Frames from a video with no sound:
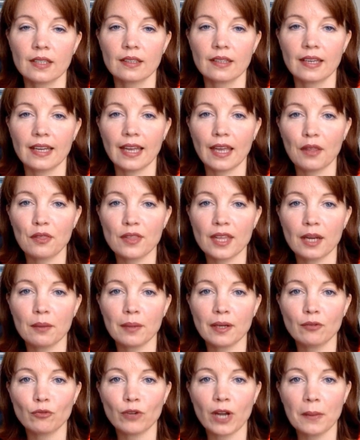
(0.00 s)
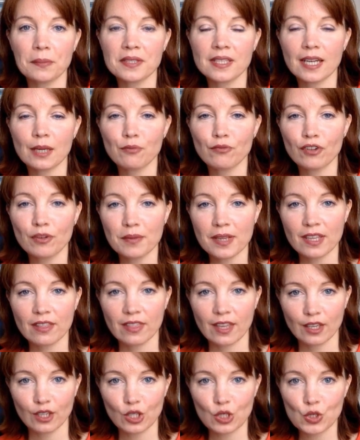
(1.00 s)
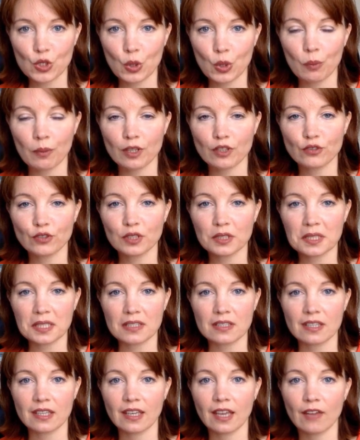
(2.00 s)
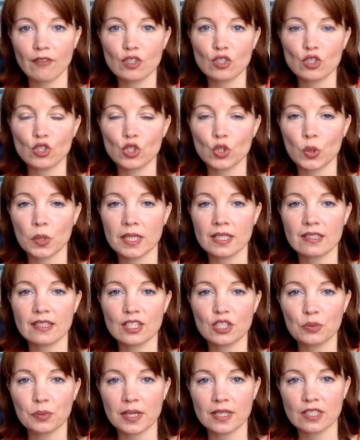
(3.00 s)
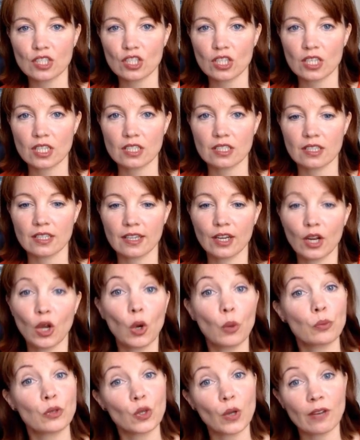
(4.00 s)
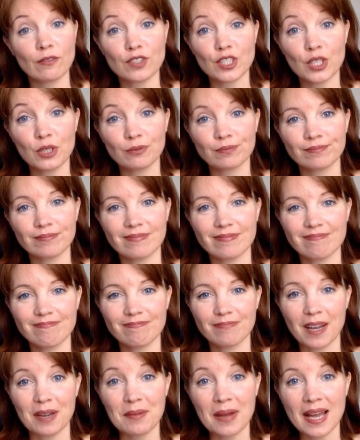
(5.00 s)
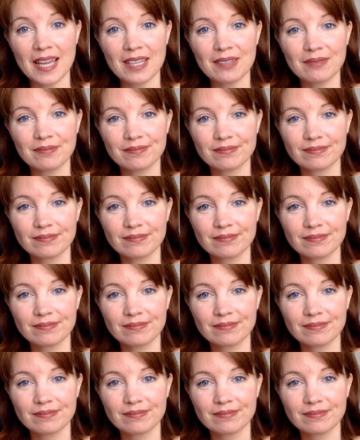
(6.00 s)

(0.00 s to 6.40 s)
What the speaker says: And that about wraps it up for me. Thank you so much for listening. I've enjoyed this presentation and I hope you have too. Bye-bye.